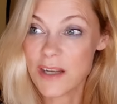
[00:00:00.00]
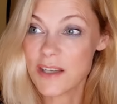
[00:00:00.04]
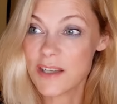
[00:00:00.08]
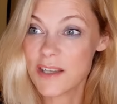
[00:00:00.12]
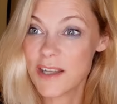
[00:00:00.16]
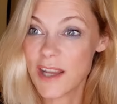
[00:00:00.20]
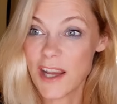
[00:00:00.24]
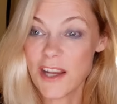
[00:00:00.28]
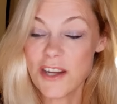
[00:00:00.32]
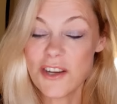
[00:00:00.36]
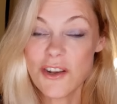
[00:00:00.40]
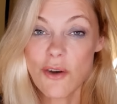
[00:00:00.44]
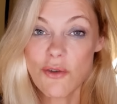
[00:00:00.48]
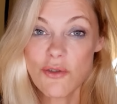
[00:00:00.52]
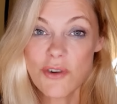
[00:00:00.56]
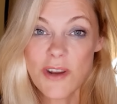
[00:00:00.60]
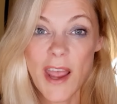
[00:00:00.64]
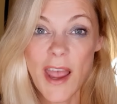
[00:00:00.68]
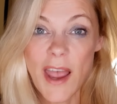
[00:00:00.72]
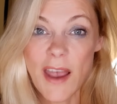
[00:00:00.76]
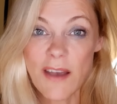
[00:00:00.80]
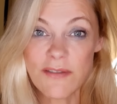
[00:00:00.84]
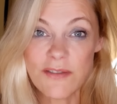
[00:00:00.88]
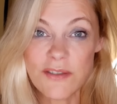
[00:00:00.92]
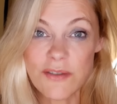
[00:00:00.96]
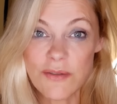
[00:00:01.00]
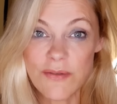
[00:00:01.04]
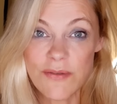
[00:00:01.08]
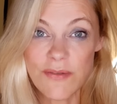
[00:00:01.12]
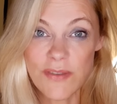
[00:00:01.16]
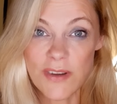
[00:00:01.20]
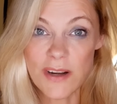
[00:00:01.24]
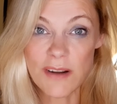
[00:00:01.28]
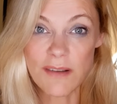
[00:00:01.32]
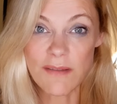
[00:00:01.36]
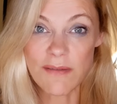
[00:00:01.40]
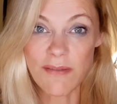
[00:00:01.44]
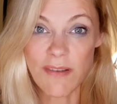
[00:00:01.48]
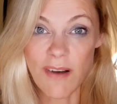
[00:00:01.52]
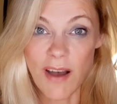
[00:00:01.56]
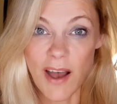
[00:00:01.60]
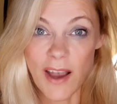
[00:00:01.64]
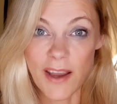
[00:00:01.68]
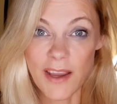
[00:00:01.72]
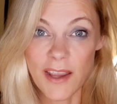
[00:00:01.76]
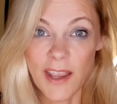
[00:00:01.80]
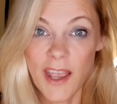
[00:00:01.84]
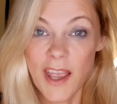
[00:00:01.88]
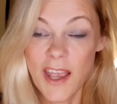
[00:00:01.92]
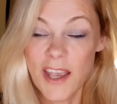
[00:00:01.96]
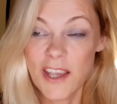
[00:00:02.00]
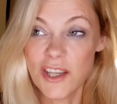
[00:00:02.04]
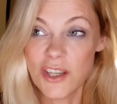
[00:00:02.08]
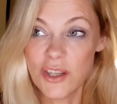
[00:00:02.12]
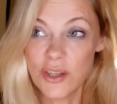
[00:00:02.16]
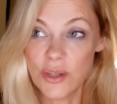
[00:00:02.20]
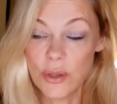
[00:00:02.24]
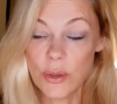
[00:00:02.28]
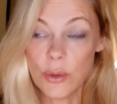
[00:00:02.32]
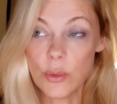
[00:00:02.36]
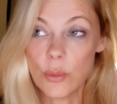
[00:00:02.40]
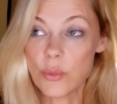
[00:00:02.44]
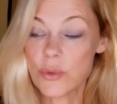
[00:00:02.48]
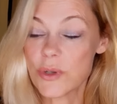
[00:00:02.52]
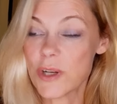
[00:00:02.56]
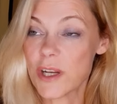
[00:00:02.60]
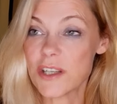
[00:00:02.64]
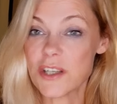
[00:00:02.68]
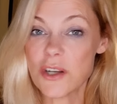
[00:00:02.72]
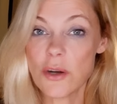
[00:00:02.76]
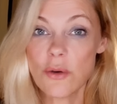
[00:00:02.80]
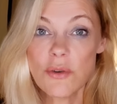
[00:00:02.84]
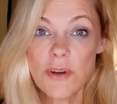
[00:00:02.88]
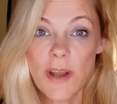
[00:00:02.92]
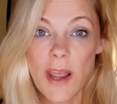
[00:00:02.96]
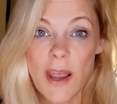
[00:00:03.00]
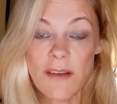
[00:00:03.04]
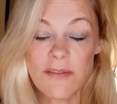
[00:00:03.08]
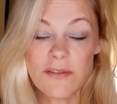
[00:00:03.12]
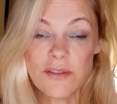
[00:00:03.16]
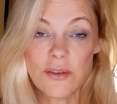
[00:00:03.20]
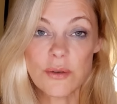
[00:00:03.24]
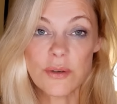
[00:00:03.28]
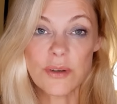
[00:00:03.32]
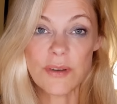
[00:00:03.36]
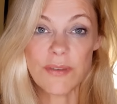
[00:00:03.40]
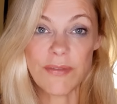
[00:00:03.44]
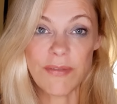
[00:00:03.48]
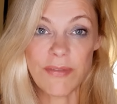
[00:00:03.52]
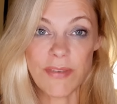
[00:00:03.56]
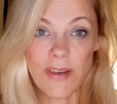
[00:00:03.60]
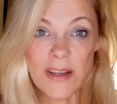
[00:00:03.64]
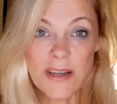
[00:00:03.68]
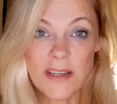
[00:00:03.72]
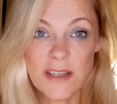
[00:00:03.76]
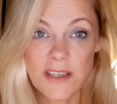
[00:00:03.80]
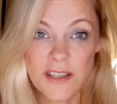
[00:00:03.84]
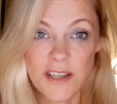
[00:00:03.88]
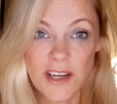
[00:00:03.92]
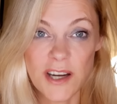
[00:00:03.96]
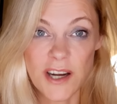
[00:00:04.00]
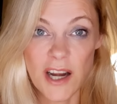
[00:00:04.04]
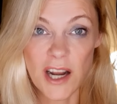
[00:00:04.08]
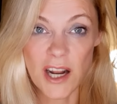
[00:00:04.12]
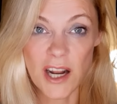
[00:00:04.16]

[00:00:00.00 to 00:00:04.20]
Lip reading: They don't have to vilify you. They don't have to defend their